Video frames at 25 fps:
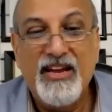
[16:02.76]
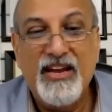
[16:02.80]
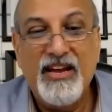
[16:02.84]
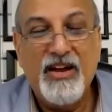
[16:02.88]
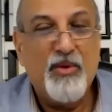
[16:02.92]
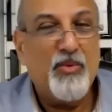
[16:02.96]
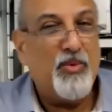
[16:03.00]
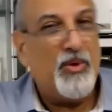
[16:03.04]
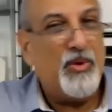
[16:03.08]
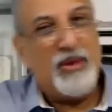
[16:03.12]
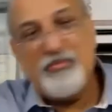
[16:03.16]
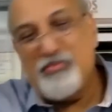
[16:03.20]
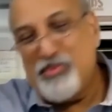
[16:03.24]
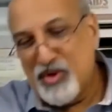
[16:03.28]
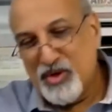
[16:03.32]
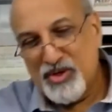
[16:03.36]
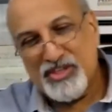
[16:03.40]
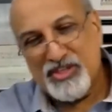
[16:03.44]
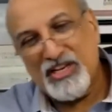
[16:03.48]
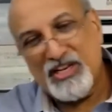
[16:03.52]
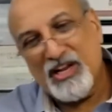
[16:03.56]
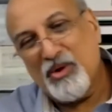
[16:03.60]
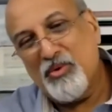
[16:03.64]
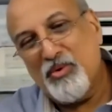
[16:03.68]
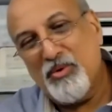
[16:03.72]
we
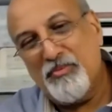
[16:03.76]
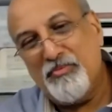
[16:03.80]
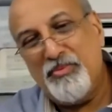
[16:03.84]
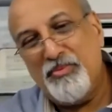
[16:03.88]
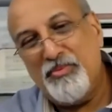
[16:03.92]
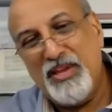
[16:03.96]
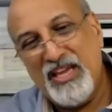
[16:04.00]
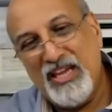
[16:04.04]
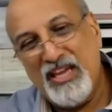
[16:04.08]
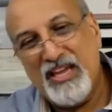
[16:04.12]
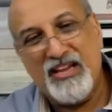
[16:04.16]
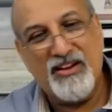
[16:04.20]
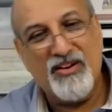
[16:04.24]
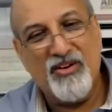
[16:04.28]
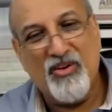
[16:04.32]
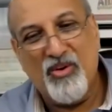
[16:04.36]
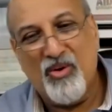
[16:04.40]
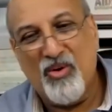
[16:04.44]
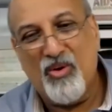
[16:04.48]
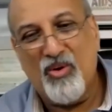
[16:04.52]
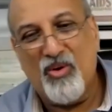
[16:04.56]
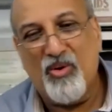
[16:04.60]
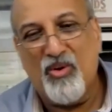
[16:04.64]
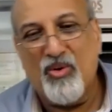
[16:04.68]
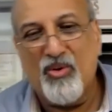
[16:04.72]
pushed our peak
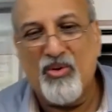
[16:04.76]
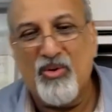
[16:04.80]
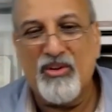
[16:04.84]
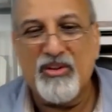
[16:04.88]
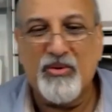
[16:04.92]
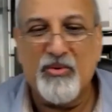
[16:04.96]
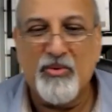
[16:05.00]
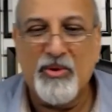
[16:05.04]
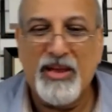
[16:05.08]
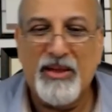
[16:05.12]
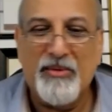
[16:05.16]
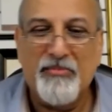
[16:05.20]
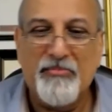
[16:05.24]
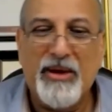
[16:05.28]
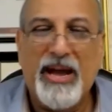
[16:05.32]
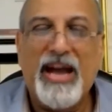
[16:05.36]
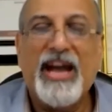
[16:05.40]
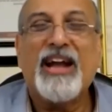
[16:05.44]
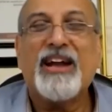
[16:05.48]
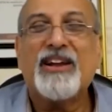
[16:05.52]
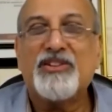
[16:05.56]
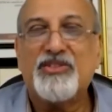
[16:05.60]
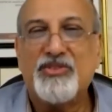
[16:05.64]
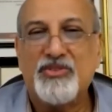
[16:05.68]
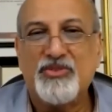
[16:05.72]
all the way
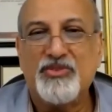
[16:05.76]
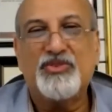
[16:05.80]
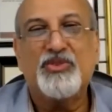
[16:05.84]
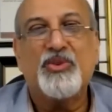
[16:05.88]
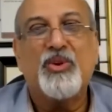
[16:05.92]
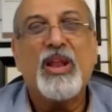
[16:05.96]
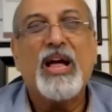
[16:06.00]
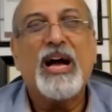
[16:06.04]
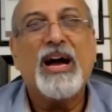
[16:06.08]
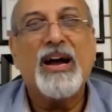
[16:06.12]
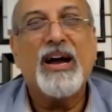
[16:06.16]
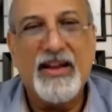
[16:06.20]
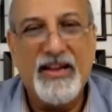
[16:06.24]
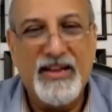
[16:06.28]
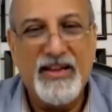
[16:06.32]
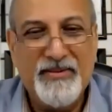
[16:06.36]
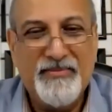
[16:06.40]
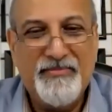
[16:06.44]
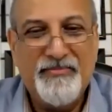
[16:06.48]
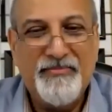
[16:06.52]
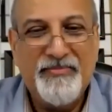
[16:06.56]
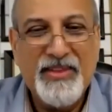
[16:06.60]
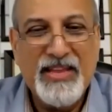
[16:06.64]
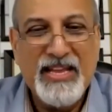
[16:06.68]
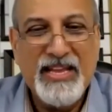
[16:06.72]
back to July.
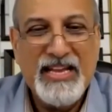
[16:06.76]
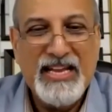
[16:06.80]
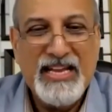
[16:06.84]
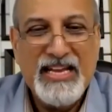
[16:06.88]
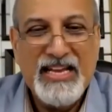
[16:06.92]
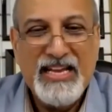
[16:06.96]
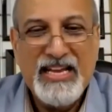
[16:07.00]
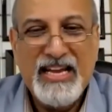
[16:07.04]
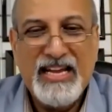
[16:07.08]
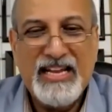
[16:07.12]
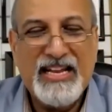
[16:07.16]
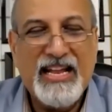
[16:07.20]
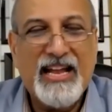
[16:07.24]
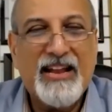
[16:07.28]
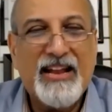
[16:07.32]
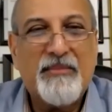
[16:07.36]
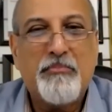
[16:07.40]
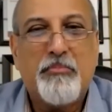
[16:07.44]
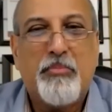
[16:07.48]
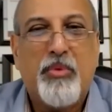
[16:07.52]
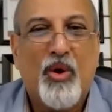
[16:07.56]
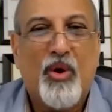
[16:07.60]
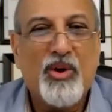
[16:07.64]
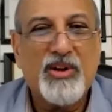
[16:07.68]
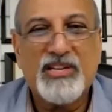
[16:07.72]
And that
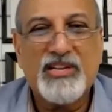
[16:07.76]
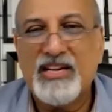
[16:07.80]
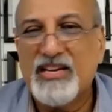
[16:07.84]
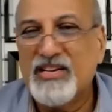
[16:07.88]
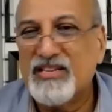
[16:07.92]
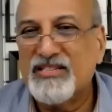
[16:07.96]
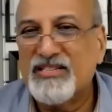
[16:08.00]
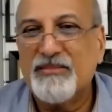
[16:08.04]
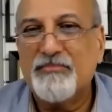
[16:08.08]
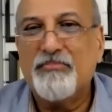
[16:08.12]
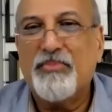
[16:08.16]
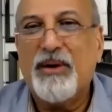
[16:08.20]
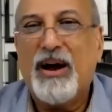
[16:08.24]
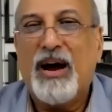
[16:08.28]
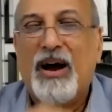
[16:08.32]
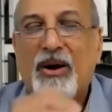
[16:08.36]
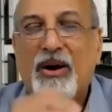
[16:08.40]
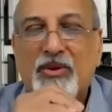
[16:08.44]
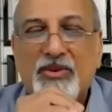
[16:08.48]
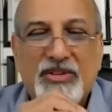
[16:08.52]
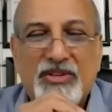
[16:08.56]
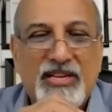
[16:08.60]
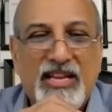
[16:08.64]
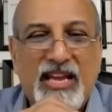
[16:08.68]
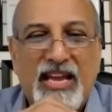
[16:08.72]
bought us
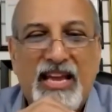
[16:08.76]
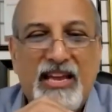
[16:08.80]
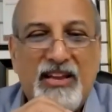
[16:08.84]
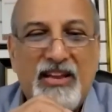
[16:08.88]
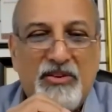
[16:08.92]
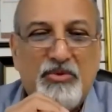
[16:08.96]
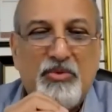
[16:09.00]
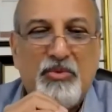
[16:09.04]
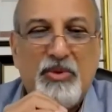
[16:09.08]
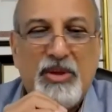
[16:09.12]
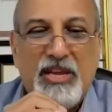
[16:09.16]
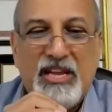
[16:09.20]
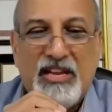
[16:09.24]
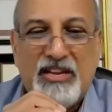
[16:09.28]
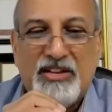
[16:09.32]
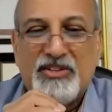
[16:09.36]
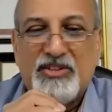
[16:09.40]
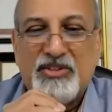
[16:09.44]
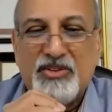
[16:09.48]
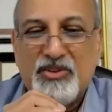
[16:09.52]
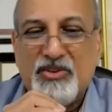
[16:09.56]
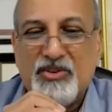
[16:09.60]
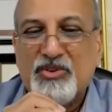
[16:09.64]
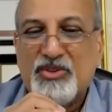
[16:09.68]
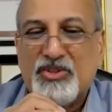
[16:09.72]
about 8 weeks
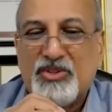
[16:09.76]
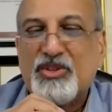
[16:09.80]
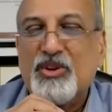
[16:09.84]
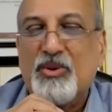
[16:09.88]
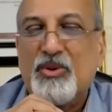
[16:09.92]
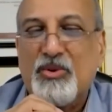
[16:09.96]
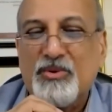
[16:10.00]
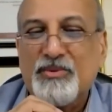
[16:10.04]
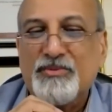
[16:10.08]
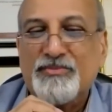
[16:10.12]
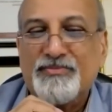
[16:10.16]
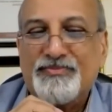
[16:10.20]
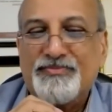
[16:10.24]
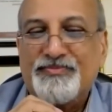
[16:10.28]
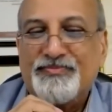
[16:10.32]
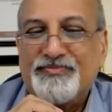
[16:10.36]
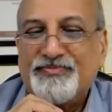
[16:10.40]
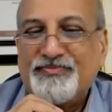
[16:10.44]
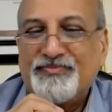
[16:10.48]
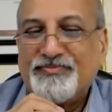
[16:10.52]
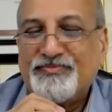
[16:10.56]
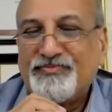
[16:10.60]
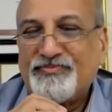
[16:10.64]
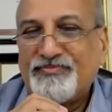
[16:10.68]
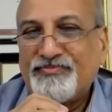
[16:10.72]
or so.
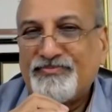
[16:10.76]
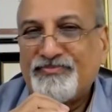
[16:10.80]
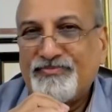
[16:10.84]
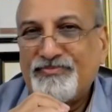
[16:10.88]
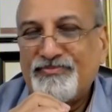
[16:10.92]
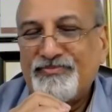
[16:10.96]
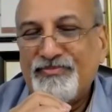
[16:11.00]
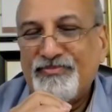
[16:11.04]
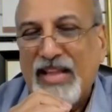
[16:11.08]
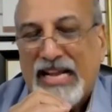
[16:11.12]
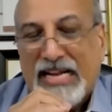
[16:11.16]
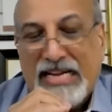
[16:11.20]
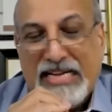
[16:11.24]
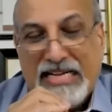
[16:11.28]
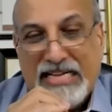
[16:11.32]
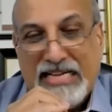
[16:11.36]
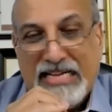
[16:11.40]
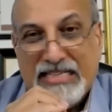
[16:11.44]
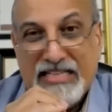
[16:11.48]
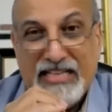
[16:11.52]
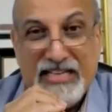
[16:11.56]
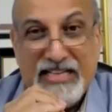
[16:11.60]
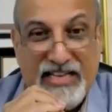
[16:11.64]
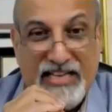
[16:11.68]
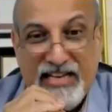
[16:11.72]

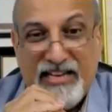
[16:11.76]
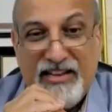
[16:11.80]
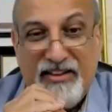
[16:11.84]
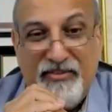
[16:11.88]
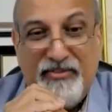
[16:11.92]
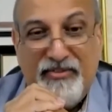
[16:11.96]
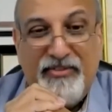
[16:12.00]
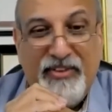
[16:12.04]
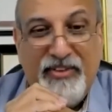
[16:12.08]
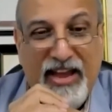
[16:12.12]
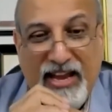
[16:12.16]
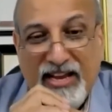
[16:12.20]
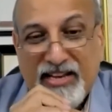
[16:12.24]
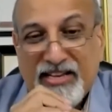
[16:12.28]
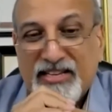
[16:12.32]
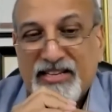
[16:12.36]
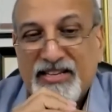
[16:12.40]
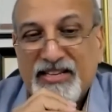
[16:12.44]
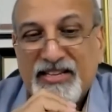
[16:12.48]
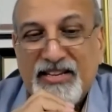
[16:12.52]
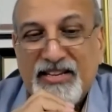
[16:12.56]
The net effect